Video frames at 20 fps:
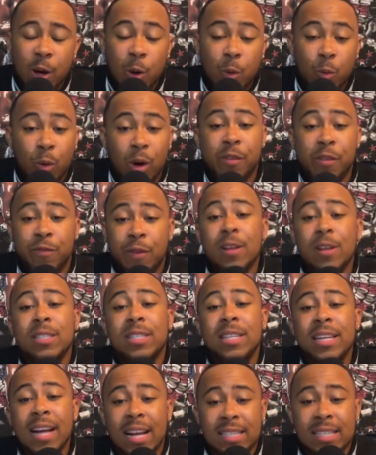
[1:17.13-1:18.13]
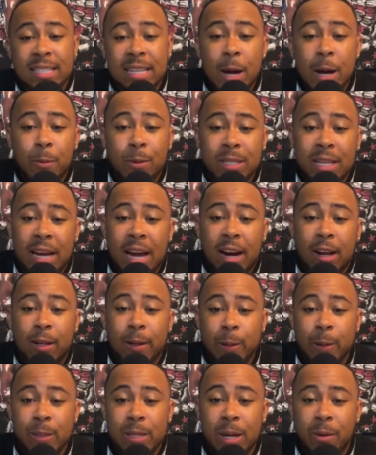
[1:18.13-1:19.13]
Well, the first thing I said was they got to
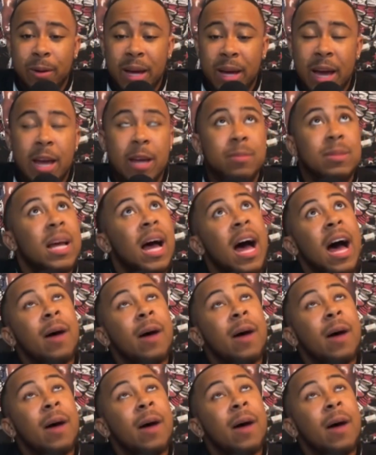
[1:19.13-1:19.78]
close out games.